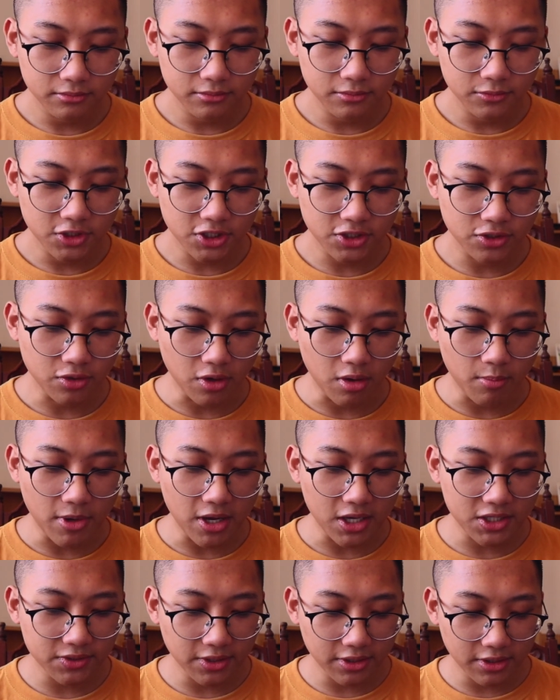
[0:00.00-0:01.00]
Just draw a
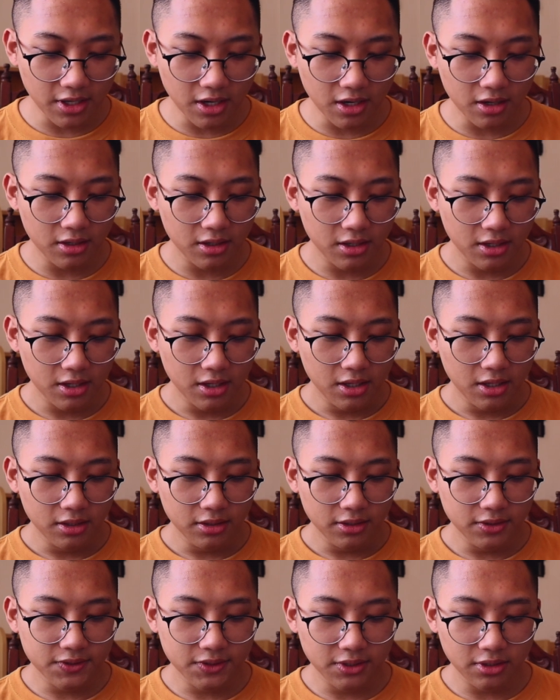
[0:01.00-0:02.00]
box right there.
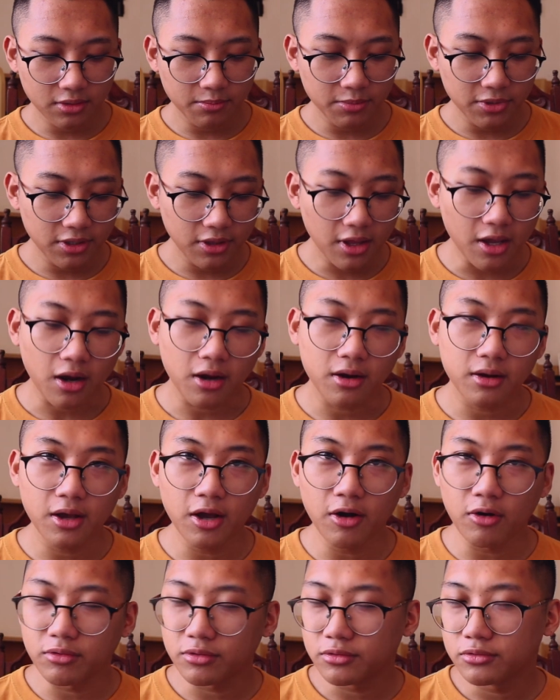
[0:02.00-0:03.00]
It's gonna be there.
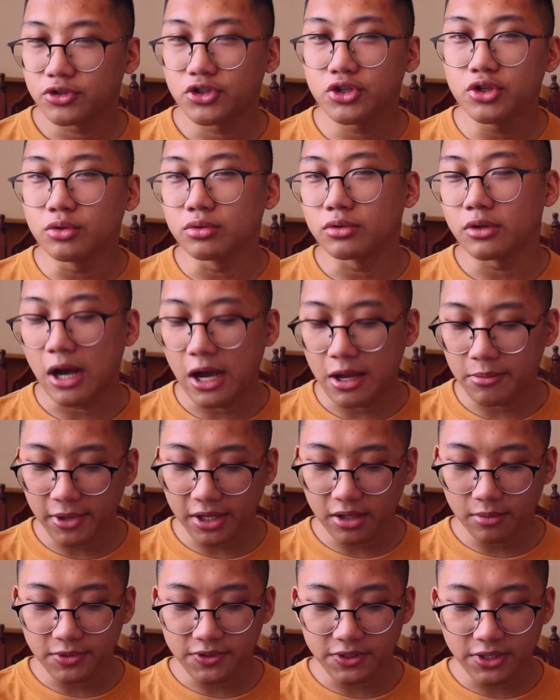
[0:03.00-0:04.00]
Oh shoot, I
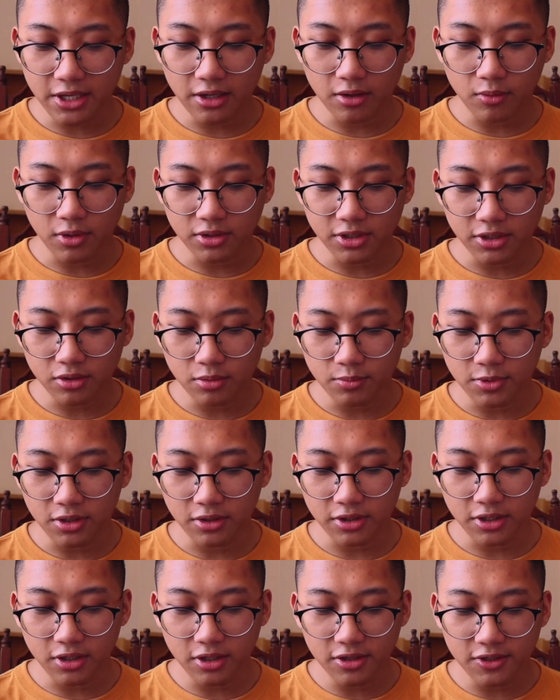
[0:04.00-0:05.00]
made a mistake. I want it to be
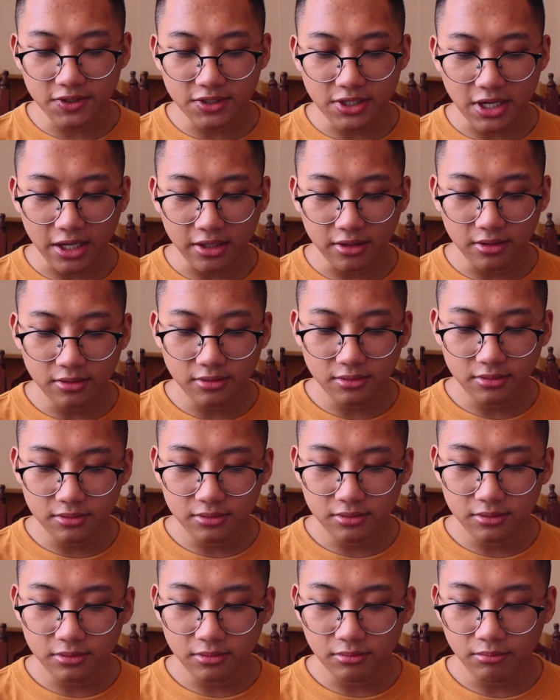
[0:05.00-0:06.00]
on the other side.
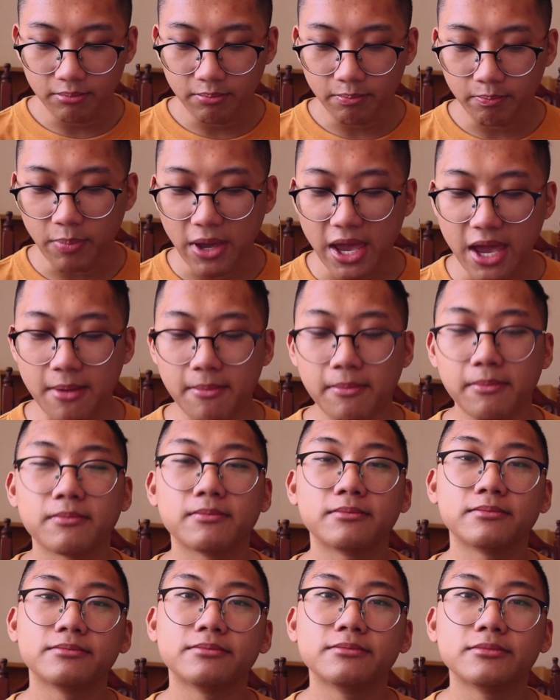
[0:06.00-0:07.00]
Bam.
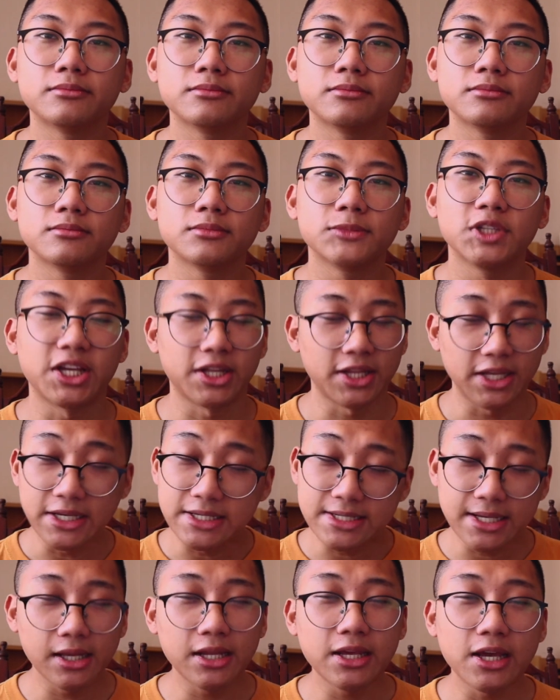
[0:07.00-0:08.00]
You can
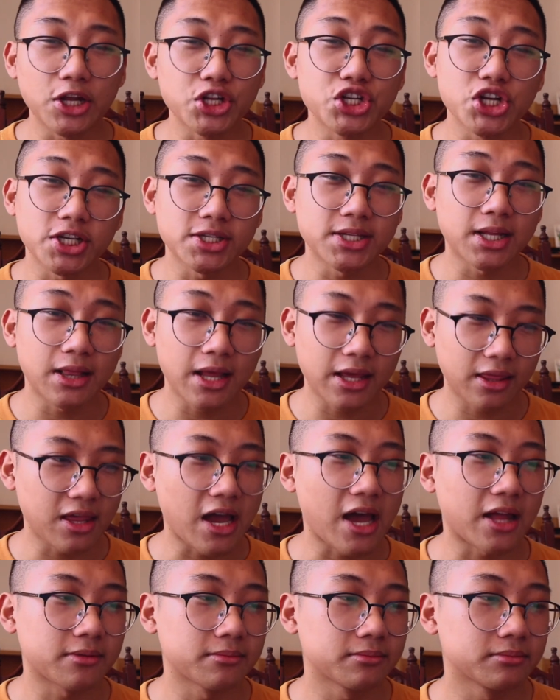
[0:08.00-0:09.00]
easily adjust it like
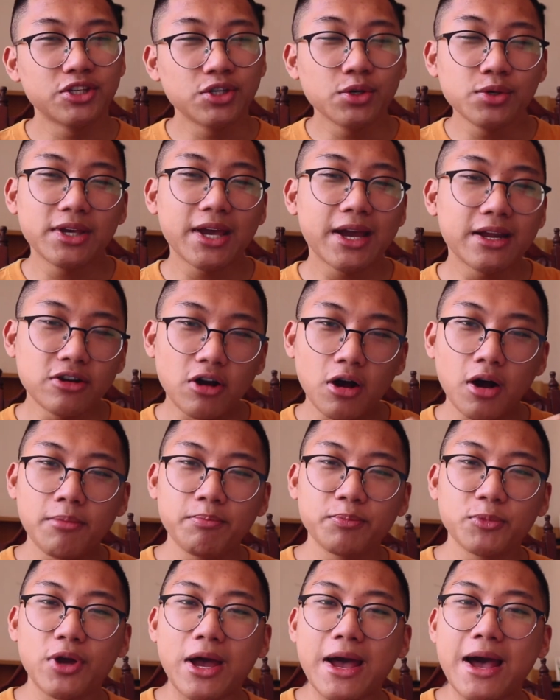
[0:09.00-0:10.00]
that. So you can
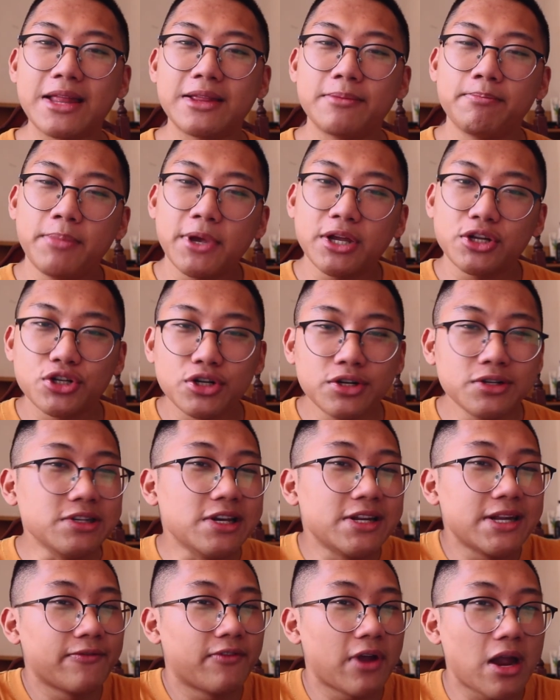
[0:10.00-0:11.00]
opt to add pictures
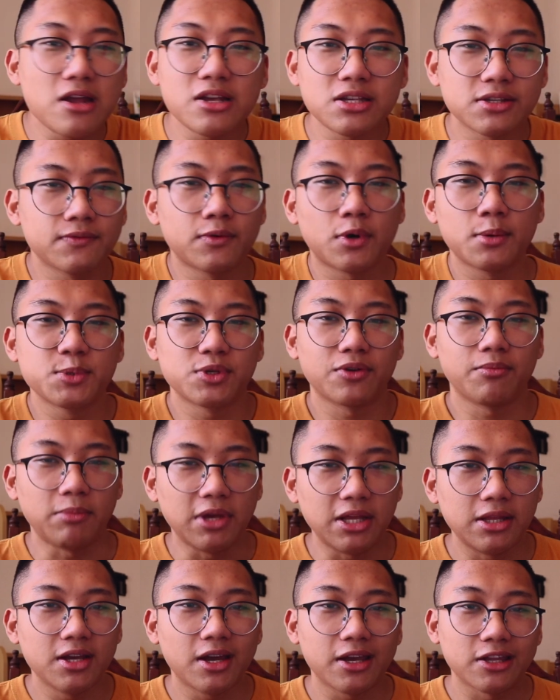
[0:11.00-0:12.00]
and various forms of
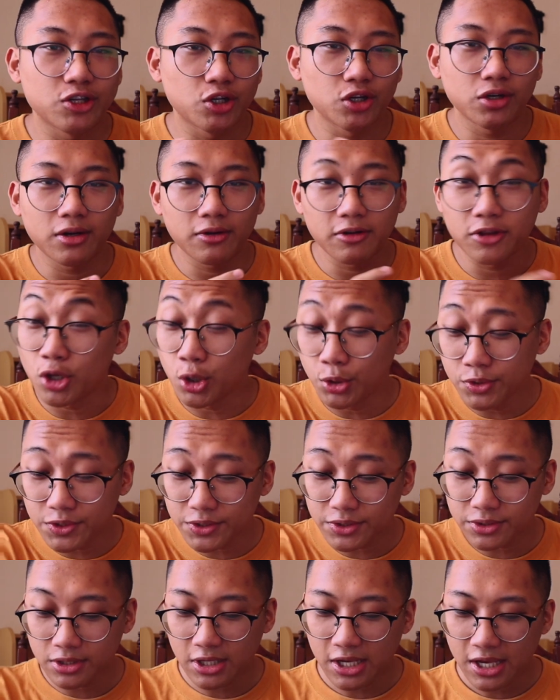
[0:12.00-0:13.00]
media in your
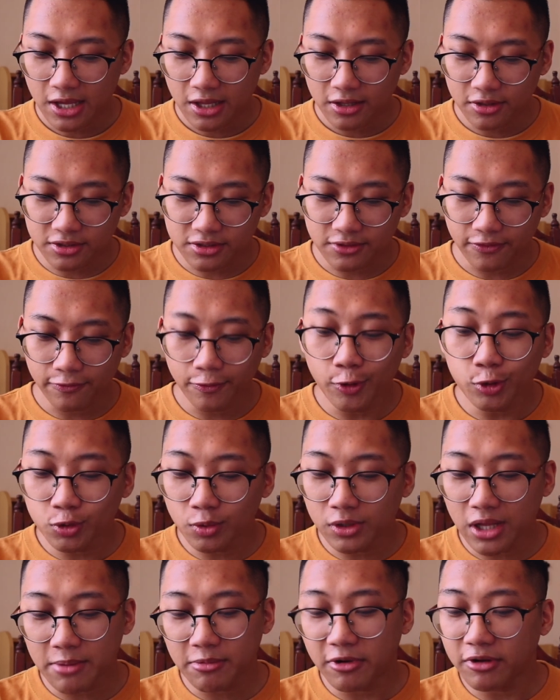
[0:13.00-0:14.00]
notes. There's a
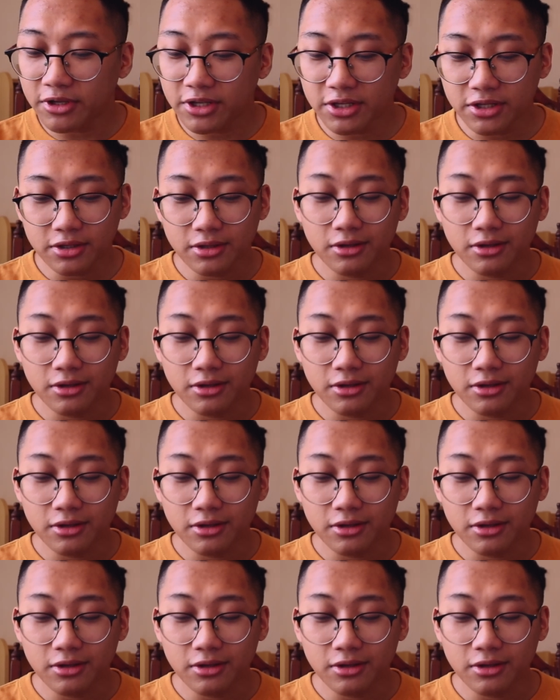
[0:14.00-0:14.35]
photo library,